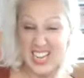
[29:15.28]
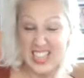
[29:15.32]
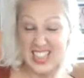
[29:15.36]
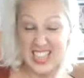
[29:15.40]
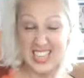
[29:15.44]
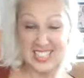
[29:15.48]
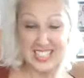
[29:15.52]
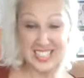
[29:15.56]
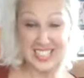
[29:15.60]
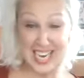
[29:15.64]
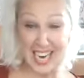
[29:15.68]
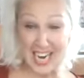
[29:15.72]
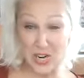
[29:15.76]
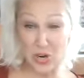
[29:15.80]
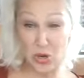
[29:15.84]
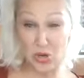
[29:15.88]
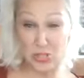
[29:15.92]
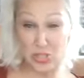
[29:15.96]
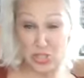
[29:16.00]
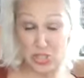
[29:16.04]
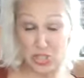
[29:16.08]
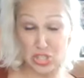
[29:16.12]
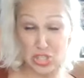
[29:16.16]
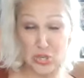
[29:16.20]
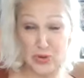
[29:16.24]
They tend
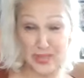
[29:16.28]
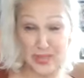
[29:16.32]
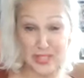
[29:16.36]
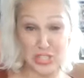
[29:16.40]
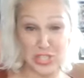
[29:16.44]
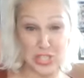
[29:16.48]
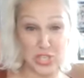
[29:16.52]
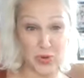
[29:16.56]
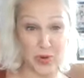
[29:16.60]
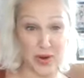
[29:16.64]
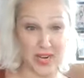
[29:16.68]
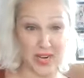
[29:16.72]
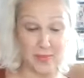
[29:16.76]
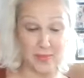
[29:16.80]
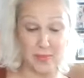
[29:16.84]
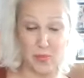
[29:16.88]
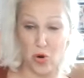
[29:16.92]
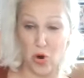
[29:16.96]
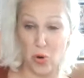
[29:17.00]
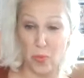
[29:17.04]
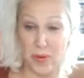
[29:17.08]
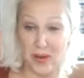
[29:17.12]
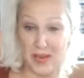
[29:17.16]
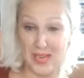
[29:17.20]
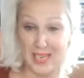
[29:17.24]
not to do it to you
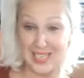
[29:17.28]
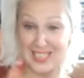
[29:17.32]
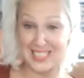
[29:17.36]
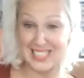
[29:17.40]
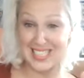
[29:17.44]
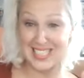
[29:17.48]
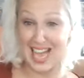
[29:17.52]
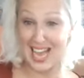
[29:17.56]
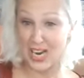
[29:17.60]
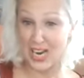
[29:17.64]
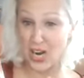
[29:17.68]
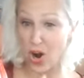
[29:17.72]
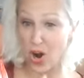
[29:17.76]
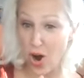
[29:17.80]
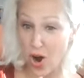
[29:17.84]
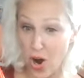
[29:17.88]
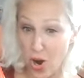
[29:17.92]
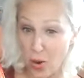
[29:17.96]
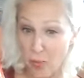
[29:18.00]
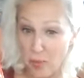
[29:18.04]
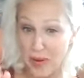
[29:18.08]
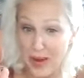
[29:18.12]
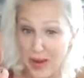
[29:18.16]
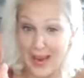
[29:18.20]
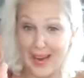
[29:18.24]
anymore because that
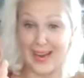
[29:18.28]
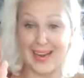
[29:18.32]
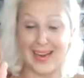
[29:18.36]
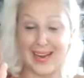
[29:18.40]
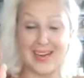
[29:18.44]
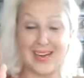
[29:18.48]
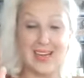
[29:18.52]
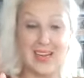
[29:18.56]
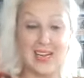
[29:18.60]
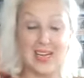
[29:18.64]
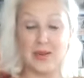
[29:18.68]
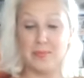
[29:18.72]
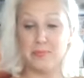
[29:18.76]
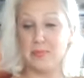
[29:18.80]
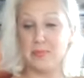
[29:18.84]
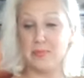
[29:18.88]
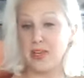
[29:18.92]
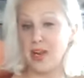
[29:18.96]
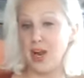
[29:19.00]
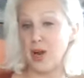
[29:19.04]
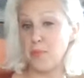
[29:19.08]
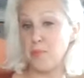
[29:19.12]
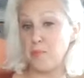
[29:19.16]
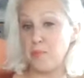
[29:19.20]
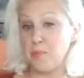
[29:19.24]
karmic, you
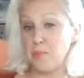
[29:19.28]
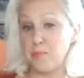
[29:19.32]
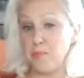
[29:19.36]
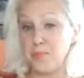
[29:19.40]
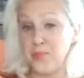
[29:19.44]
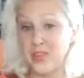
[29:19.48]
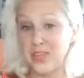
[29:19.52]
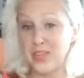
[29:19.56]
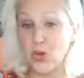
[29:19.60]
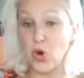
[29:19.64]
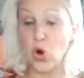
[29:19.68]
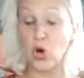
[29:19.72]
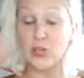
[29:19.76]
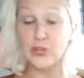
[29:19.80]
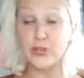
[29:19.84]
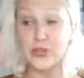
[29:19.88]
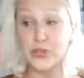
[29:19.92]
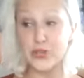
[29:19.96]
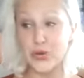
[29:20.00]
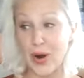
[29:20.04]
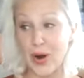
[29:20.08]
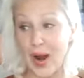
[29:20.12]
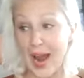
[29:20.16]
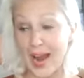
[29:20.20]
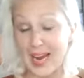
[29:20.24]
know,
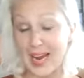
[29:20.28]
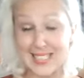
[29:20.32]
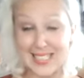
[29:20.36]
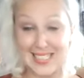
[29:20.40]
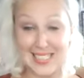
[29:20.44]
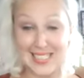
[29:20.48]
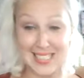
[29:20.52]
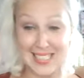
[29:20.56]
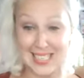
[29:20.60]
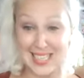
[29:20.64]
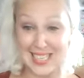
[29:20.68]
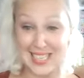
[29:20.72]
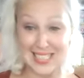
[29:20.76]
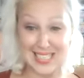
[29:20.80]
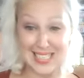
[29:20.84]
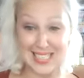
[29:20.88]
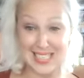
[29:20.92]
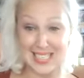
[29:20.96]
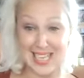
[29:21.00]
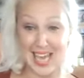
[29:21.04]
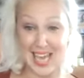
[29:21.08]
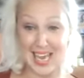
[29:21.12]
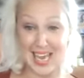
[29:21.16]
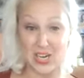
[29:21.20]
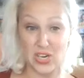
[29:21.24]
contract is
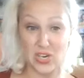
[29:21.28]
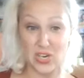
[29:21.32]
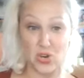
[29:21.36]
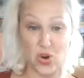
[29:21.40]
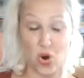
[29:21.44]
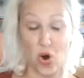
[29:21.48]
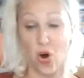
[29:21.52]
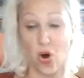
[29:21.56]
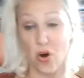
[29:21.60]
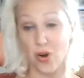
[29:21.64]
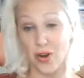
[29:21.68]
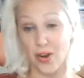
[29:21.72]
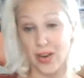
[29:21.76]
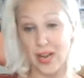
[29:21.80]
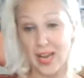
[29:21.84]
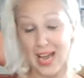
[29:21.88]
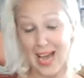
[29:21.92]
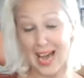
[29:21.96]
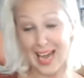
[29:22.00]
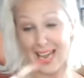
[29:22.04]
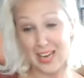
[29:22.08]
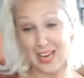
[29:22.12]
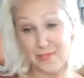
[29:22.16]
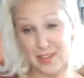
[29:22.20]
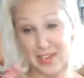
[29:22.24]
then gone.
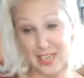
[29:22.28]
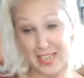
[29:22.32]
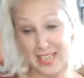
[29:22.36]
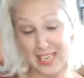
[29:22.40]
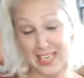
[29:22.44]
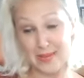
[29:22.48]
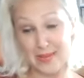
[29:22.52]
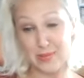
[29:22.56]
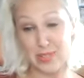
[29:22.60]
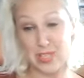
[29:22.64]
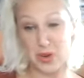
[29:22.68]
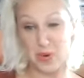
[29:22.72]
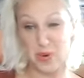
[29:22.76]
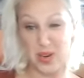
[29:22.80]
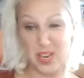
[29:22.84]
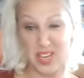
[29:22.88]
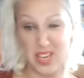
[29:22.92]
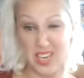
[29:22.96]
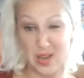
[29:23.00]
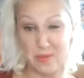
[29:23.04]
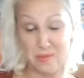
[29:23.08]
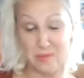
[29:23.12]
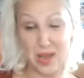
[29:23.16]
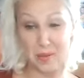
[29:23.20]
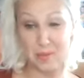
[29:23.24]
And if they keep doing
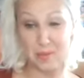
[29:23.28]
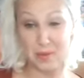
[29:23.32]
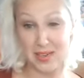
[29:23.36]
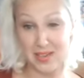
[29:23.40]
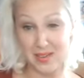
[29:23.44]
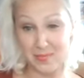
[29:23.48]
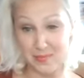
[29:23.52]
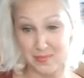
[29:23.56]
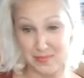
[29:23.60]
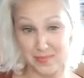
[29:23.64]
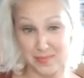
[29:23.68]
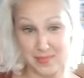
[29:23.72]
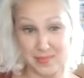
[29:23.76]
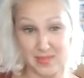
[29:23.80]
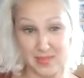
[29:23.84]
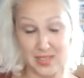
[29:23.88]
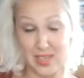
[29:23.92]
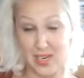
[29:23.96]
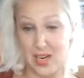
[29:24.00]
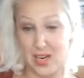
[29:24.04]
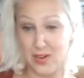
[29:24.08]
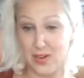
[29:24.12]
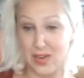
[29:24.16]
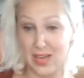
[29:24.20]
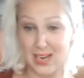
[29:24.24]
it, maybe,
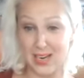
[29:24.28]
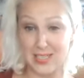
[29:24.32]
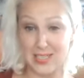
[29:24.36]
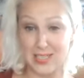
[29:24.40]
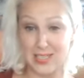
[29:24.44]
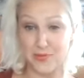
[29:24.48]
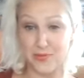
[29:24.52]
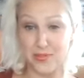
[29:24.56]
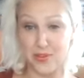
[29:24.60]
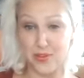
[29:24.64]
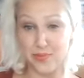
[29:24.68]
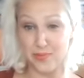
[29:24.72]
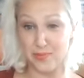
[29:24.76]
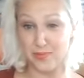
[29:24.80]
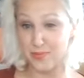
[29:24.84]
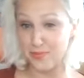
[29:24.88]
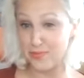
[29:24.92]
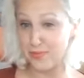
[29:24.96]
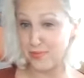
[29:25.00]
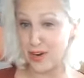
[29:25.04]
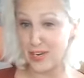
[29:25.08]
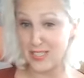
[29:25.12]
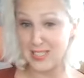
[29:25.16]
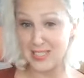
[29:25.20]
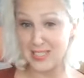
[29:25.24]
you know, get a different
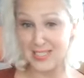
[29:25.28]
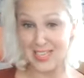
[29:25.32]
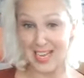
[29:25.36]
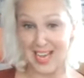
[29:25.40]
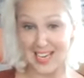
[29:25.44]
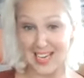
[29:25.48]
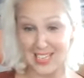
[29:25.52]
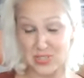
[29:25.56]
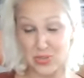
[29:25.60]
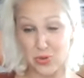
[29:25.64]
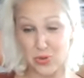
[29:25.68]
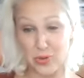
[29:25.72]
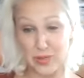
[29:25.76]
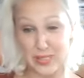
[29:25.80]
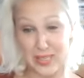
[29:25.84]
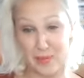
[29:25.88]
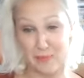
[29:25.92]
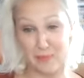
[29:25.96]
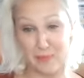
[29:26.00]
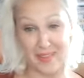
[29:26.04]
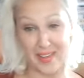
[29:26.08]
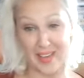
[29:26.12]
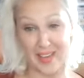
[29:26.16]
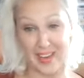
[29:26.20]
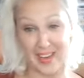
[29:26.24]
friend set or
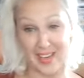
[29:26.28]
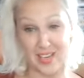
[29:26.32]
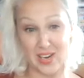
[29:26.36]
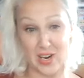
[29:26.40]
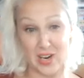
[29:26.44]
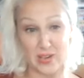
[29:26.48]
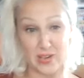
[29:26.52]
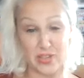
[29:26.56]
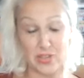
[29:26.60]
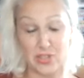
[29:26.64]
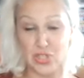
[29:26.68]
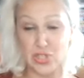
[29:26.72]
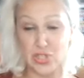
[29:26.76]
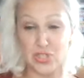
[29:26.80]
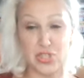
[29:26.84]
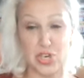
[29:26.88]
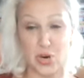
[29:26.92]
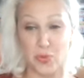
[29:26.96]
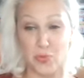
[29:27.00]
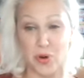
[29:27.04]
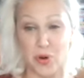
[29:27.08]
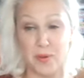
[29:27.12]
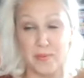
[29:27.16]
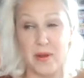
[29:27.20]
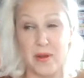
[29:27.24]
something. You know, you just
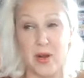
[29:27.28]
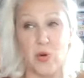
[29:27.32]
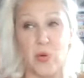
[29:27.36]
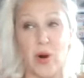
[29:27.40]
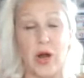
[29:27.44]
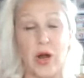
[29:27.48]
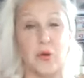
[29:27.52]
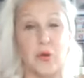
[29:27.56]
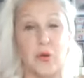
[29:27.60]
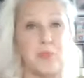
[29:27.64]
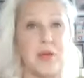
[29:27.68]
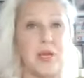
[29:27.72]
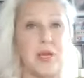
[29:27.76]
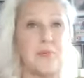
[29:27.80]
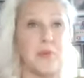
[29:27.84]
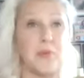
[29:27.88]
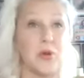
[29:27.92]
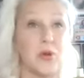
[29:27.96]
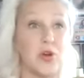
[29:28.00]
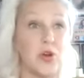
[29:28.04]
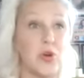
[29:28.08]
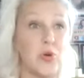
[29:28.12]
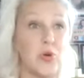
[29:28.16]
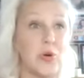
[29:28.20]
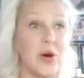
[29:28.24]
don't want to be around
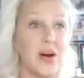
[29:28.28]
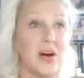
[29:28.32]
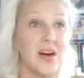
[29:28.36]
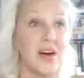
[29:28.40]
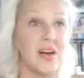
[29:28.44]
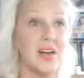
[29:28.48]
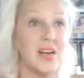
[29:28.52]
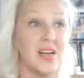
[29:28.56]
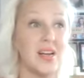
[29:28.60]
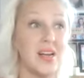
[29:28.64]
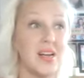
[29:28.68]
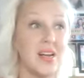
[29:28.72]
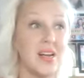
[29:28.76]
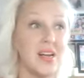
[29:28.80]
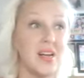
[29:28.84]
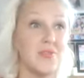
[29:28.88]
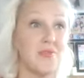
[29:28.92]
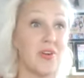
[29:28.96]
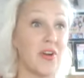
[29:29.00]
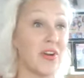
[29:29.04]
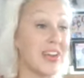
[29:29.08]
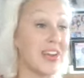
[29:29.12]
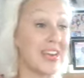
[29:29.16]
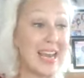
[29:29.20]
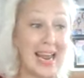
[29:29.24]
people who are
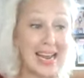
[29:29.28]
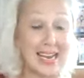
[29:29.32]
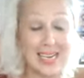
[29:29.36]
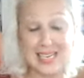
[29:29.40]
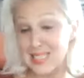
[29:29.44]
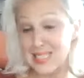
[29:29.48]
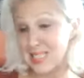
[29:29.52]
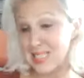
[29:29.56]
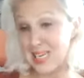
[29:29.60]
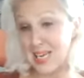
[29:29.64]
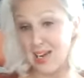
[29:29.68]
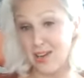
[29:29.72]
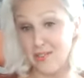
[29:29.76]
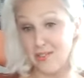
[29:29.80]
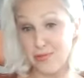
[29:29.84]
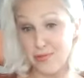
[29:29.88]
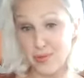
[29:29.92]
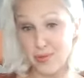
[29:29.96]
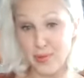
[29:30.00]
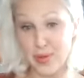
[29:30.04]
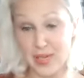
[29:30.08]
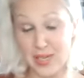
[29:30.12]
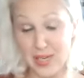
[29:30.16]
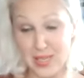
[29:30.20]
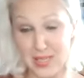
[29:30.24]
very negative
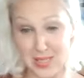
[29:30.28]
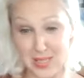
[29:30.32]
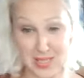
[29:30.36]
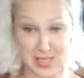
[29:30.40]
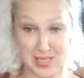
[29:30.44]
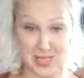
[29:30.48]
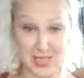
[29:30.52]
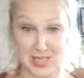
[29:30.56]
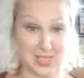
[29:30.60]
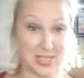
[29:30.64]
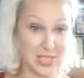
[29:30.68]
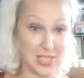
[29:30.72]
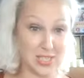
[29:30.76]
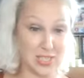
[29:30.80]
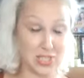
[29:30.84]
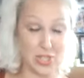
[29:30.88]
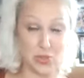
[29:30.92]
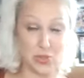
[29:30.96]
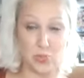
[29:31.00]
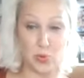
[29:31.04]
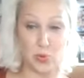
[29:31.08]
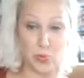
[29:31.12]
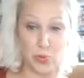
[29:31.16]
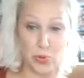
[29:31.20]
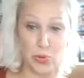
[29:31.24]
because it
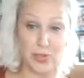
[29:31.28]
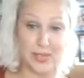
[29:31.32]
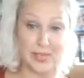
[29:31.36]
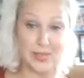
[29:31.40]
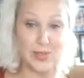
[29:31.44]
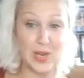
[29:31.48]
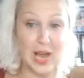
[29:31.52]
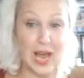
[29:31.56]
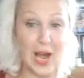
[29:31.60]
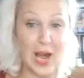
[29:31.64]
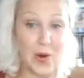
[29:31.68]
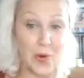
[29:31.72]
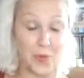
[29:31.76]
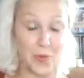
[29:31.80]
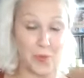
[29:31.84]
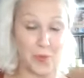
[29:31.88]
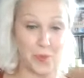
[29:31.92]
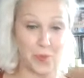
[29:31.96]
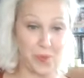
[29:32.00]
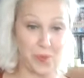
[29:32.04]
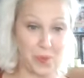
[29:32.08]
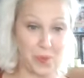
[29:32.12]
just will pull you down.